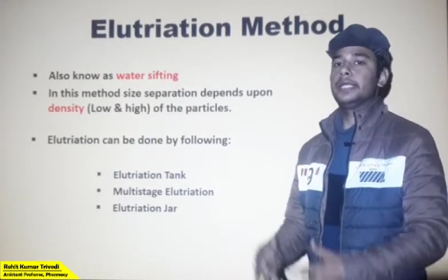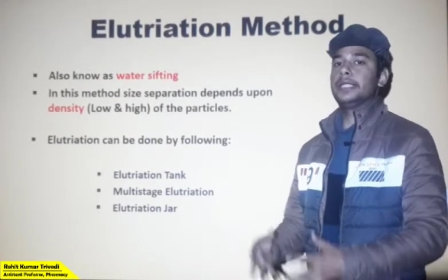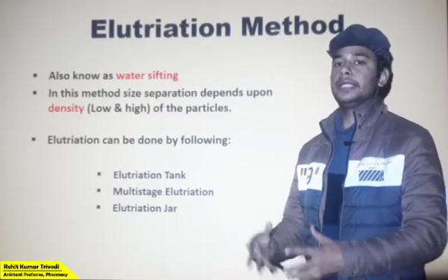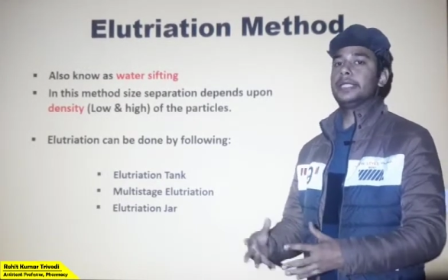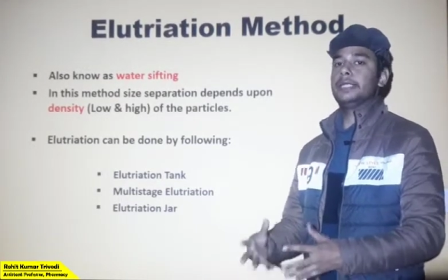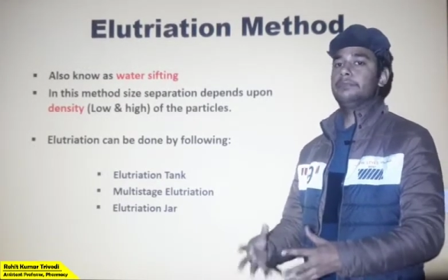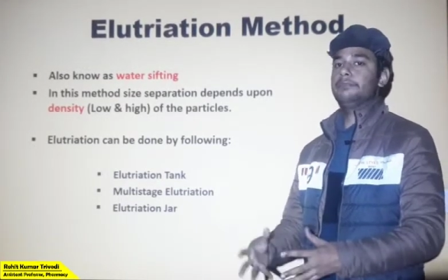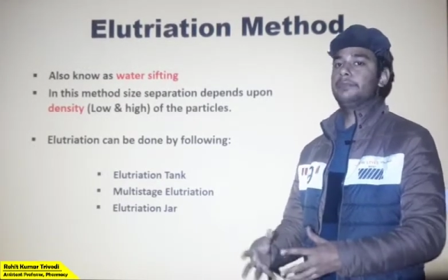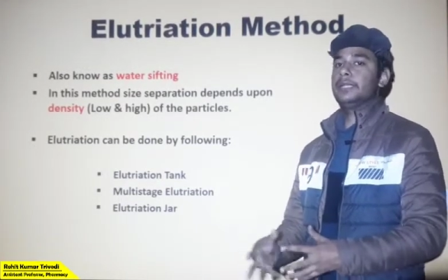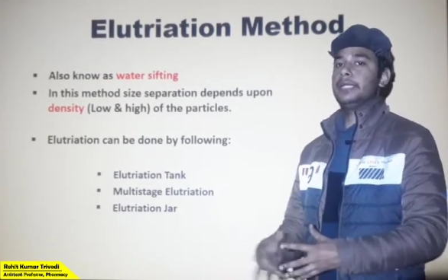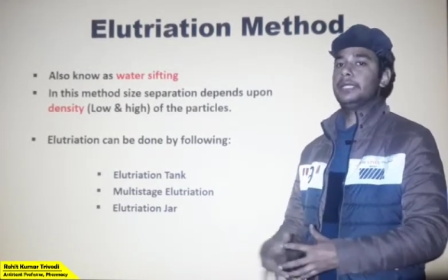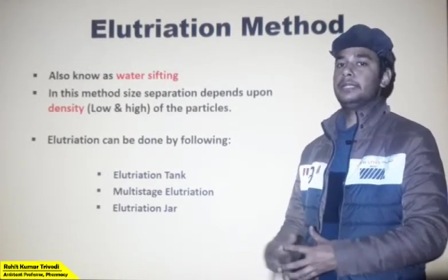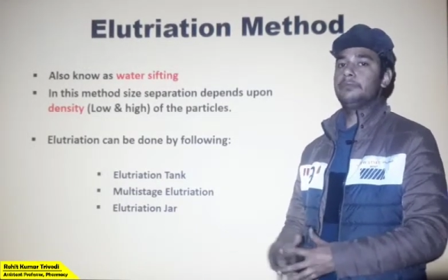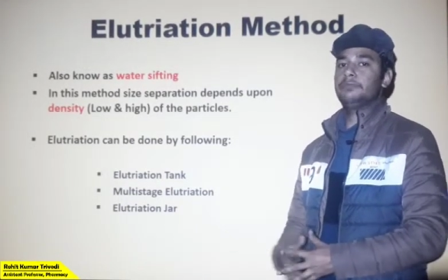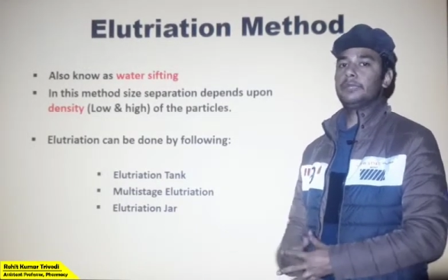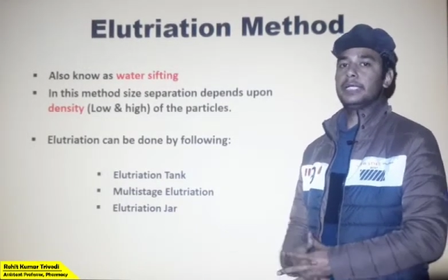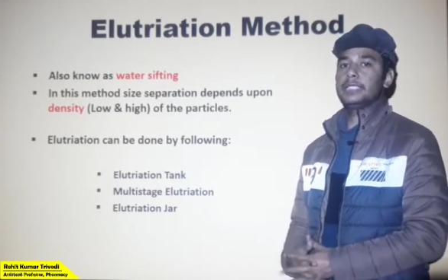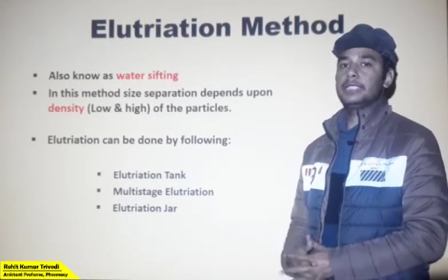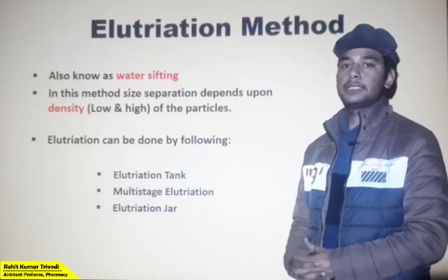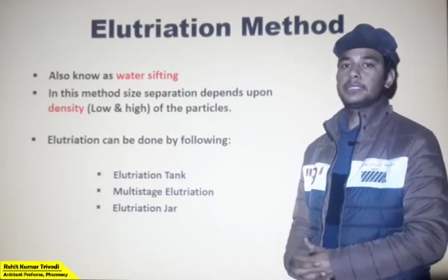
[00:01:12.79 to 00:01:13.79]

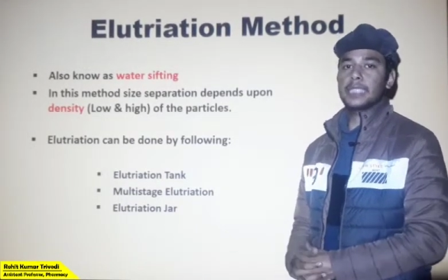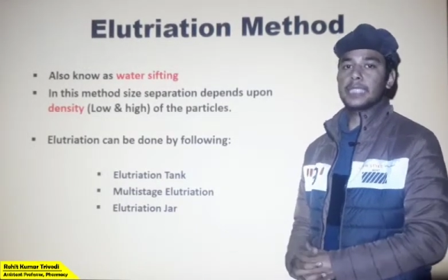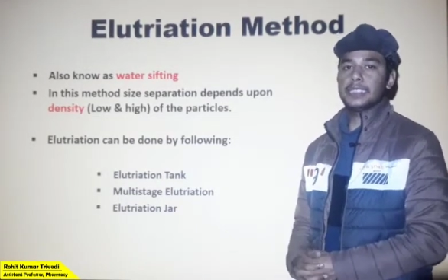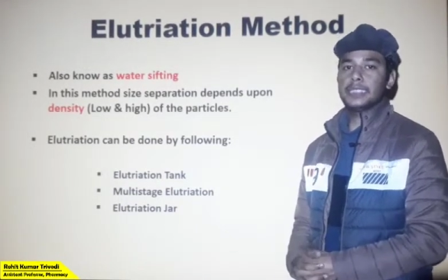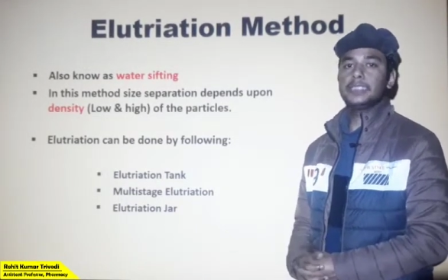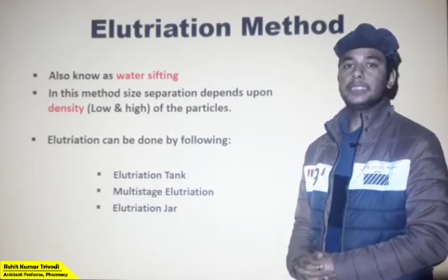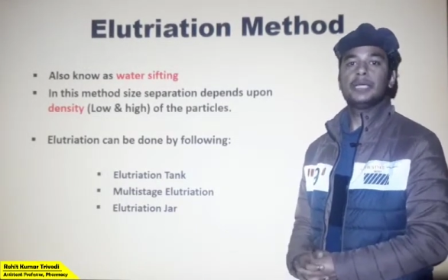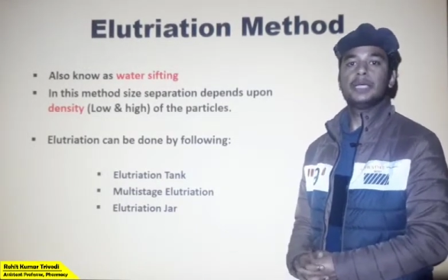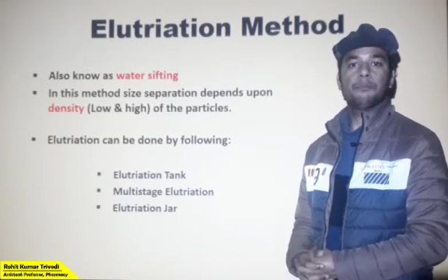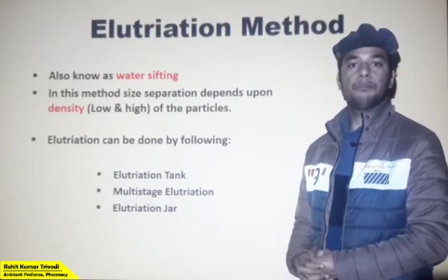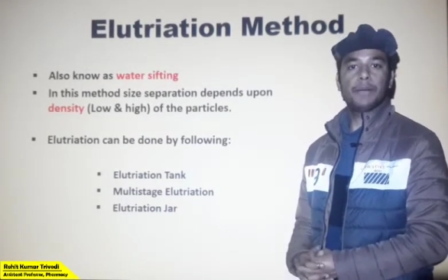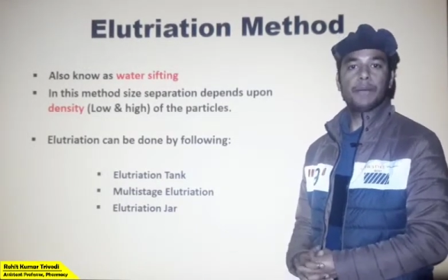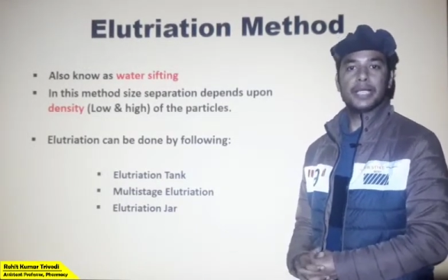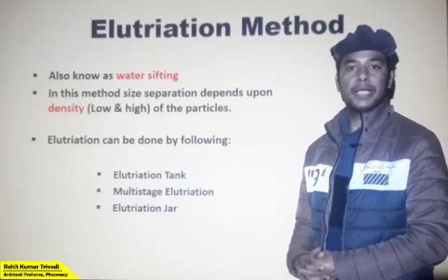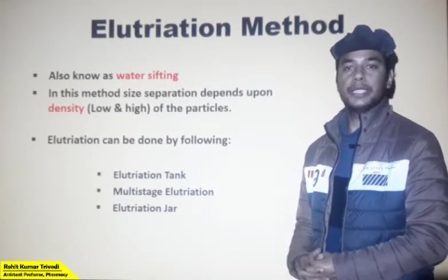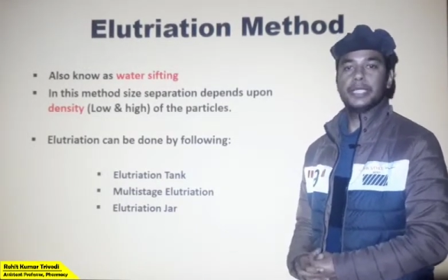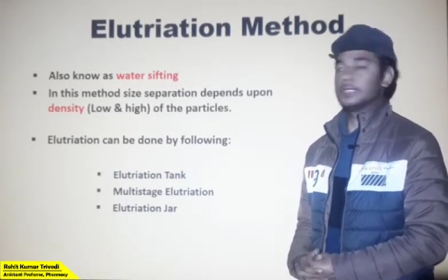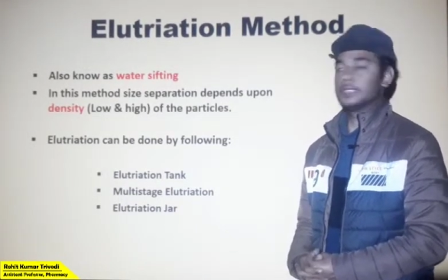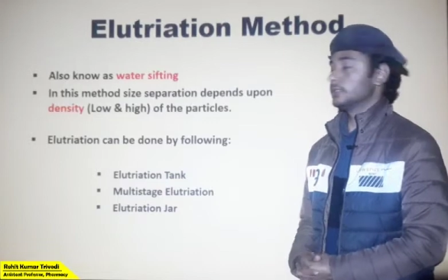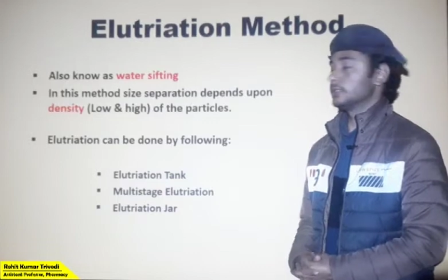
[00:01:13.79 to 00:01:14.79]
different sized
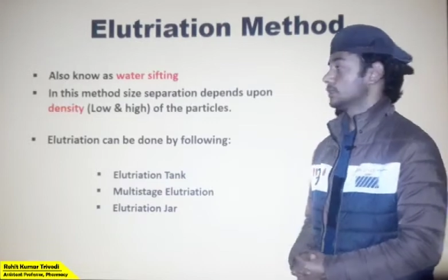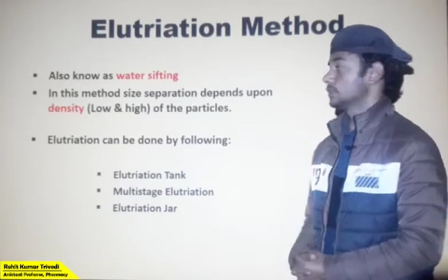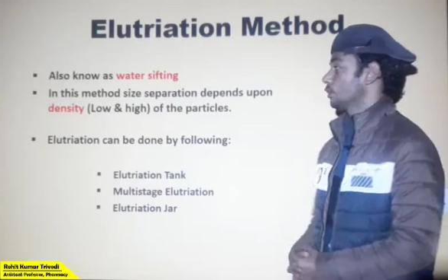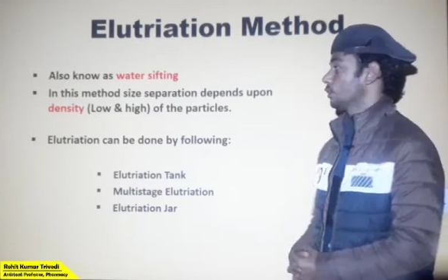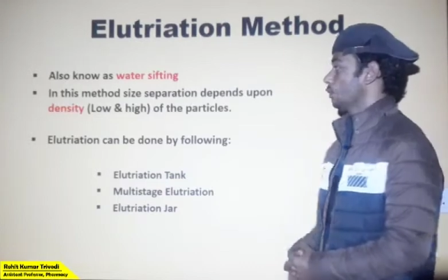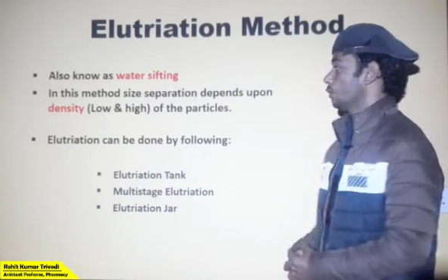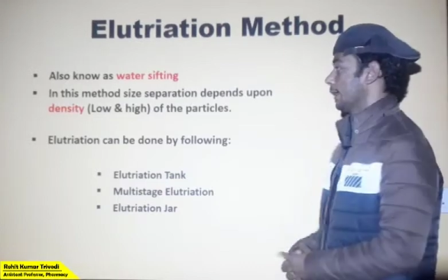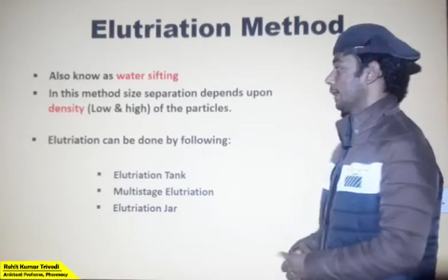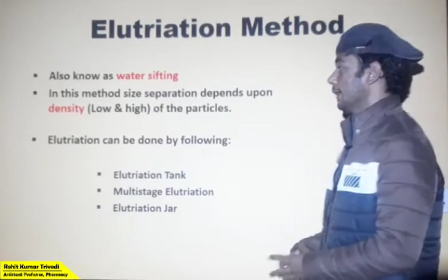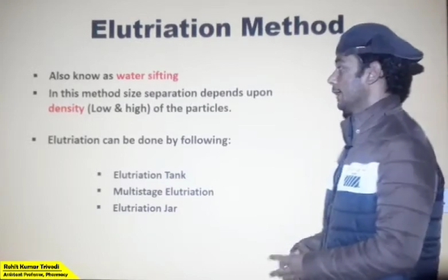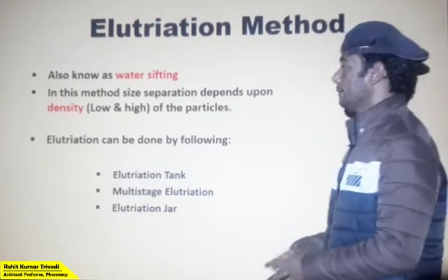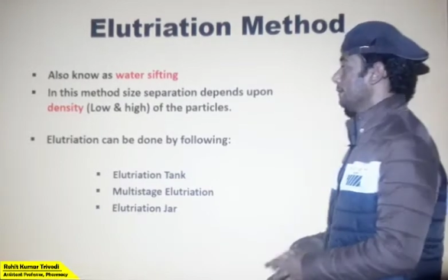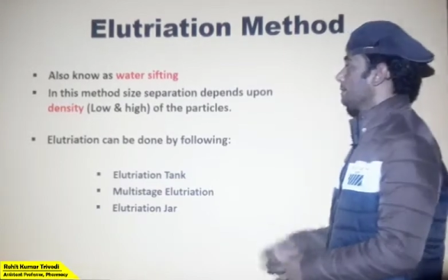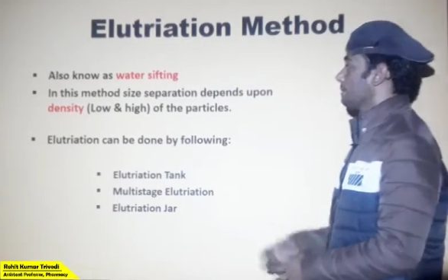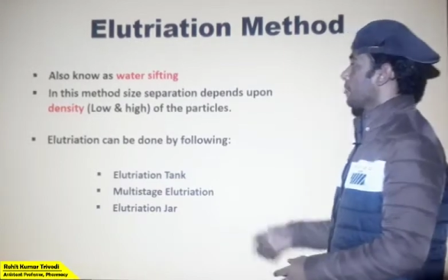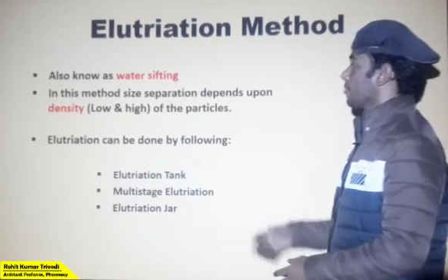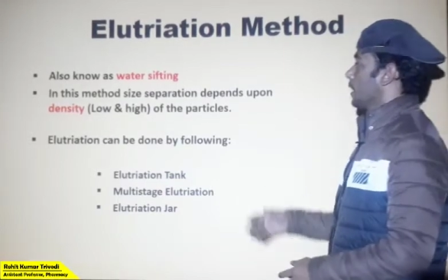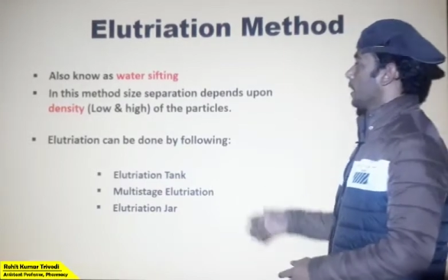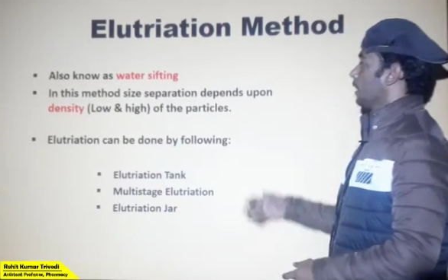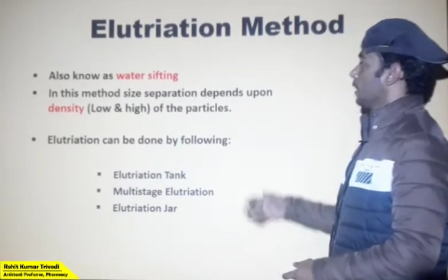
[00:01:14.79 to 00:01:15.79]
particles. Okay,
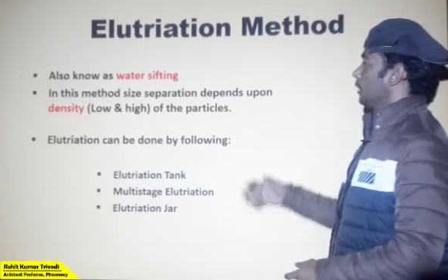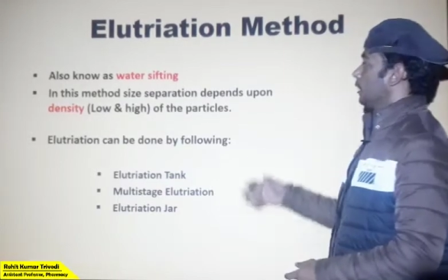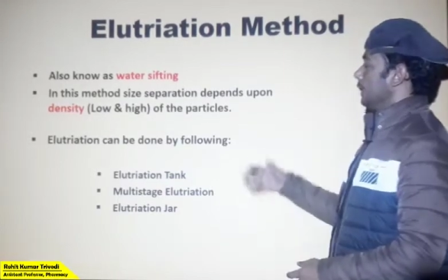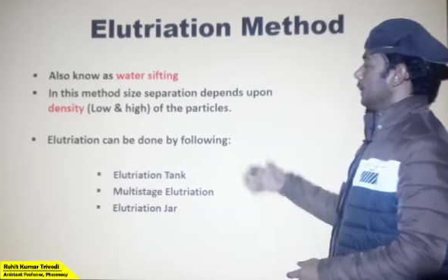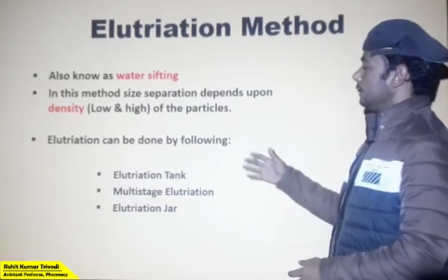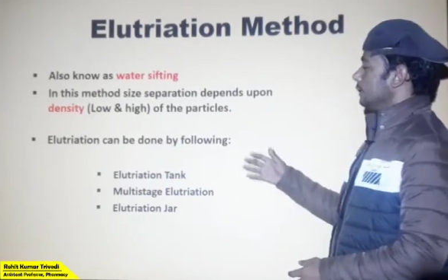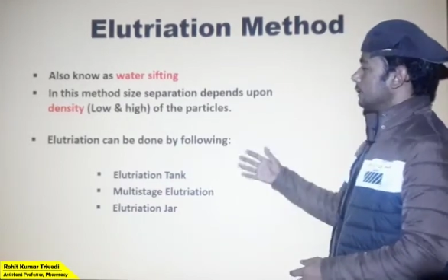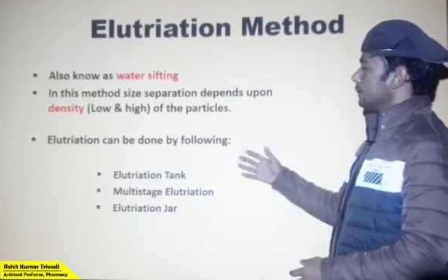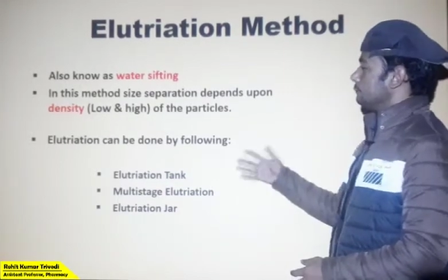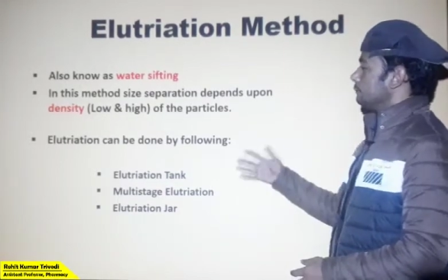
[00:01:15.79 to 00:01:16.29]
in this